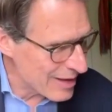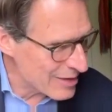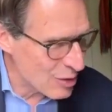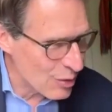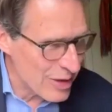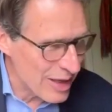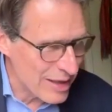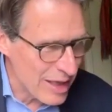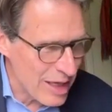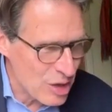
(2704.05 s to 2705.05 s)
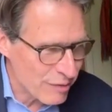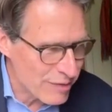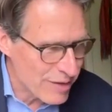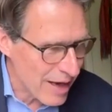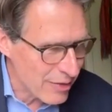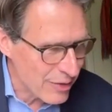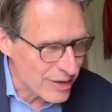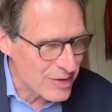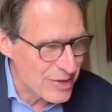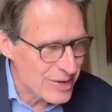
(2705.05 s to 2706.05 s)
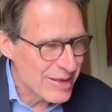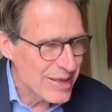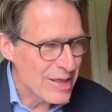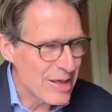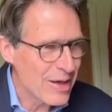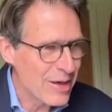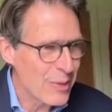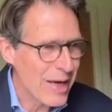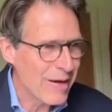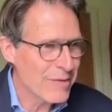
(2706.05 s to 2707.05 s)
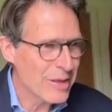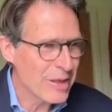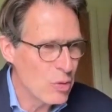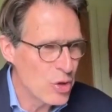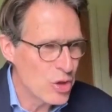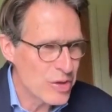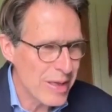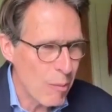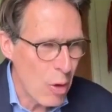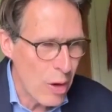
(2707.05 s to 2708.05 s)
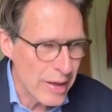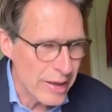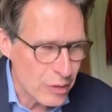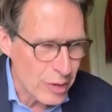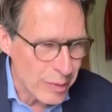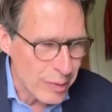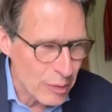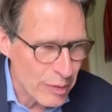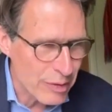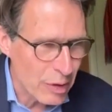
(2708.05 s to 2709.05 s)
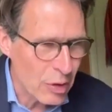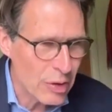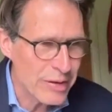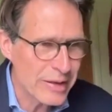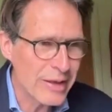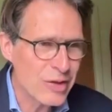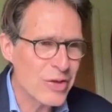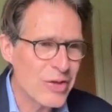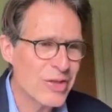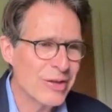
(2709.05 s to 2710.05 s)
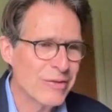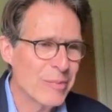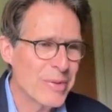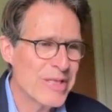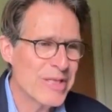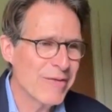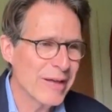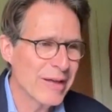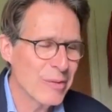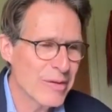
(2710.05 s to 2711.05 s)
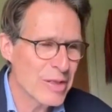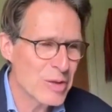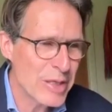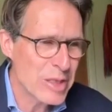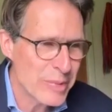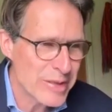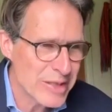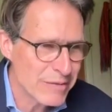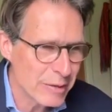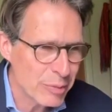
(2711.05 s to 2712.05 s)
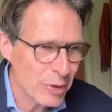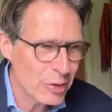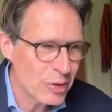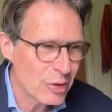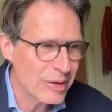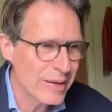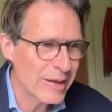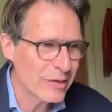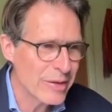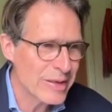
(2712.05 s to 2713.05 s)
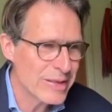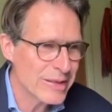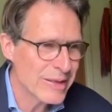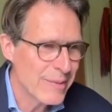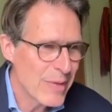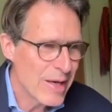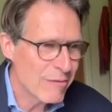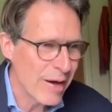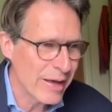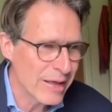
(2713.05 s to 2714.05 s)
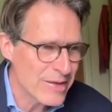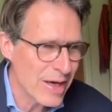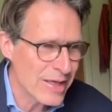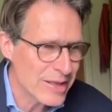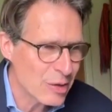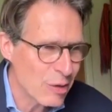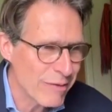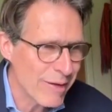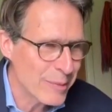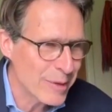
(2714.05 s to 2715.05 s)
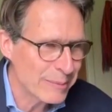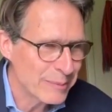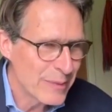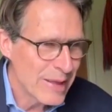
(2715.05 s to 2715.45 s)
So in each of the areas, we have the huge Samoa Agreement with all the countries of the Pacific, with a special Pacific protocol agreed and finally signed in November.